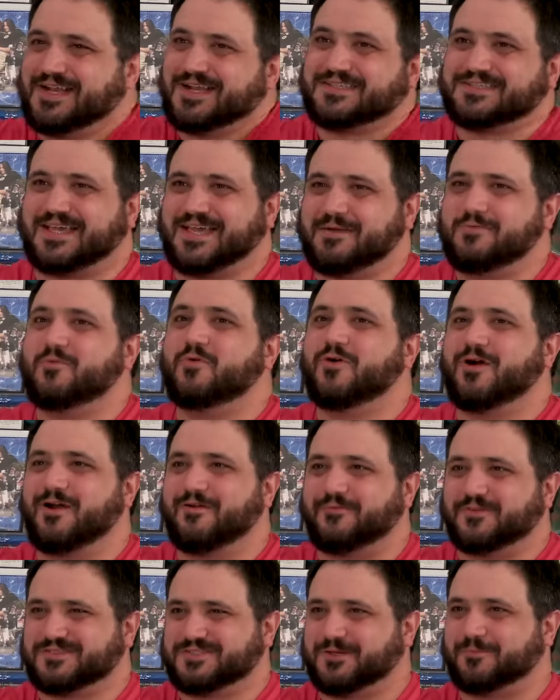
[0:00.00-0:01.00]
And it's like more
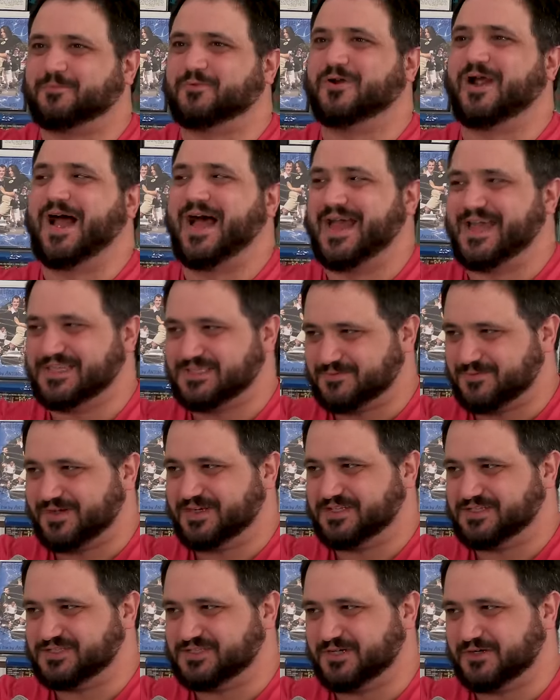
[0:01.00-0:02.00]
of a surprise when
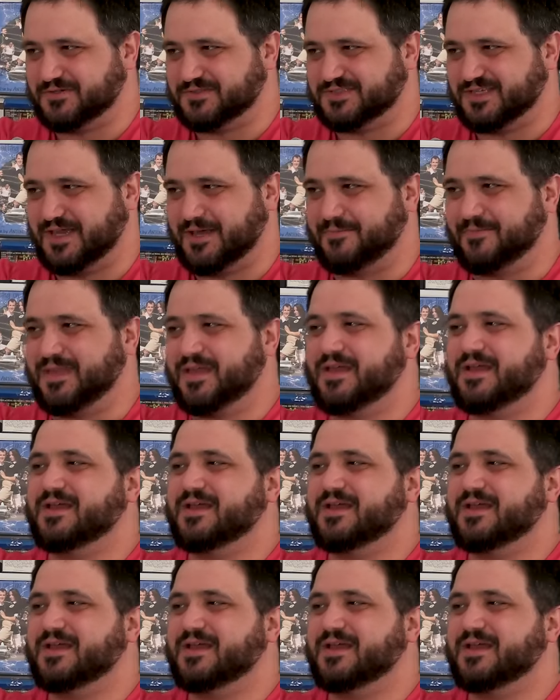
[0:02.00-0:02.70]
he shows up.